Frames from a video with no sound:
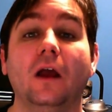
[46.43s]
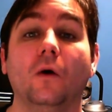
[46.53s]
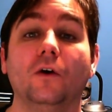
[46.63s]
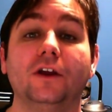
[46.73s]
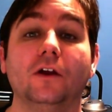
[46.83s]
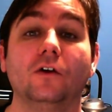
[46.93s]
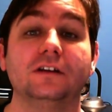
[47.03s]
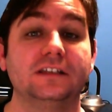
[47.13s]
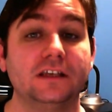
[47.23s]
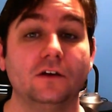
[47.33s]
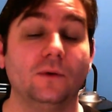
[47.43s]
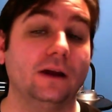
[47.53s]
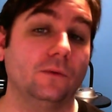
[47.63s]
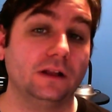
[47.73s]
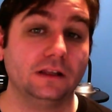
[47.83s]
Or you can go to
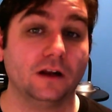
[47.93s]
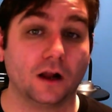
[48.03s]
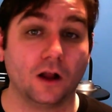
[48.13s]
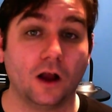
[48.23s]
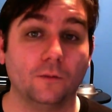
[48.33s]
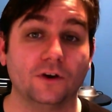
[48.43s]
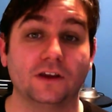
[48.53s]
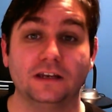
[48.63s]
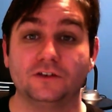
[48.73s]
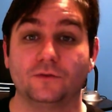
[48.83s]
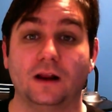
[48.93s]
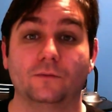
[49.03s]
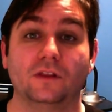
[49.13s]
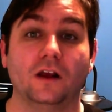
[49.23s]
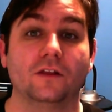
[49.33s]
TQAweekly.com where you can interact
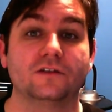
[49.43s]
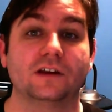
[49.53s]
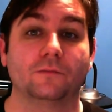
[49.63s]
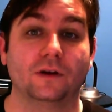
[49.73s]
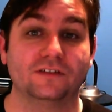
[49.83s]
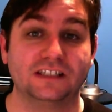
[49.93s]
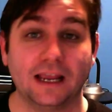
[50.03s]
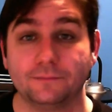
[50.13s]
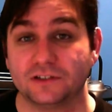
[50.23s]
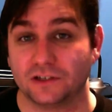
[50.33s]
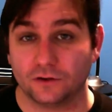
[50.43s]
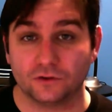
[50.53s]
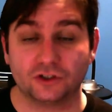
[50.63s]
with others on previous episodes,